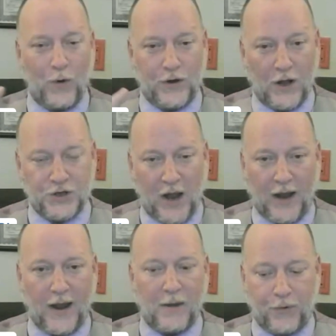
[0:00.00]
when we're done
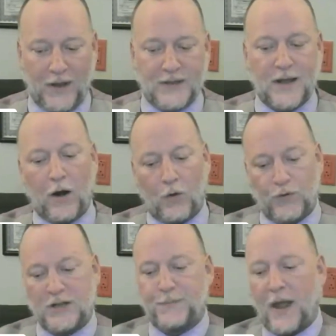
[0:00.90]
checking in, it prints out
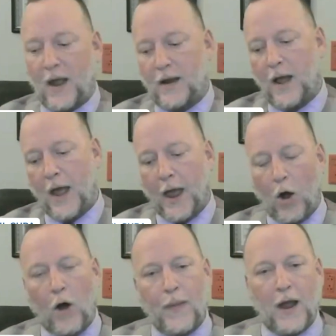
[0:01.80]
a wristband,
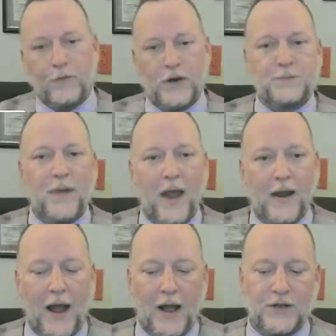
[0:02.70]
and on that
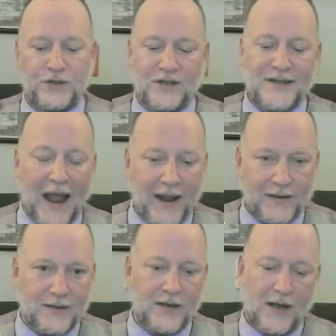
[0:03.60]
wristband it has the
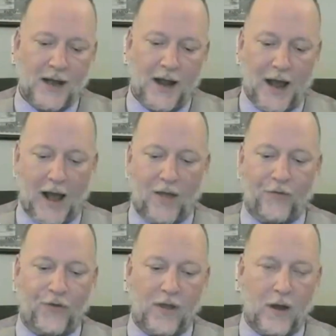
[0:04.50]
date, it
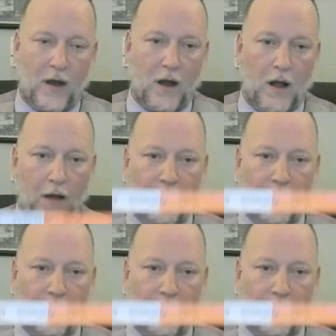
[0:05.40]
has the